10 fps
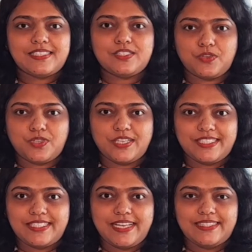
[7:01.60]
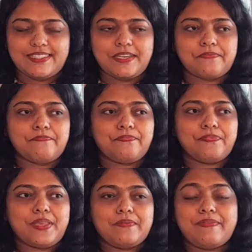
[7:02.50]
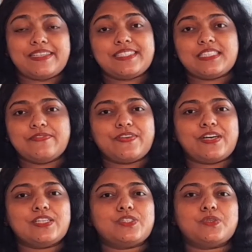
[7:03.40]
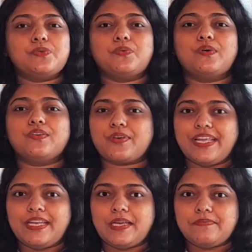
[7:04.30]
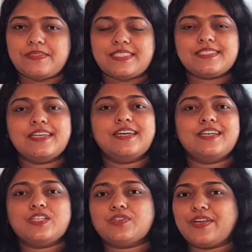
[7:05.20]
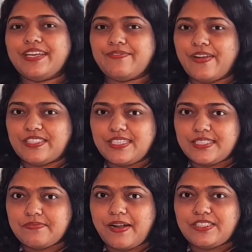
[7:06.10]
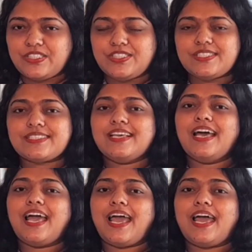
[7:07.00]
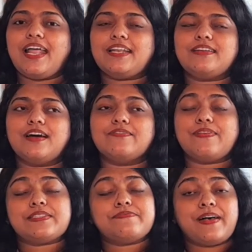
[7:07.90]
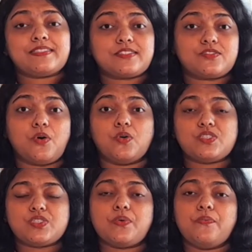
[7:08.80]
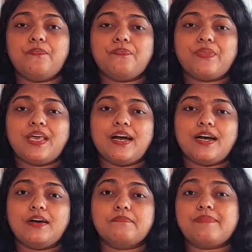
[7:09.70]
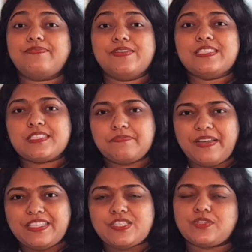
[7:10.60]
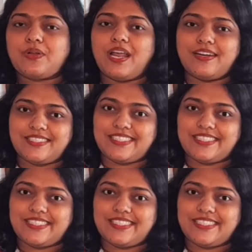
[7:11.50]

and social distancing makes it difficult to read lips, to read facial expressions, and face masks also muffle speech to a large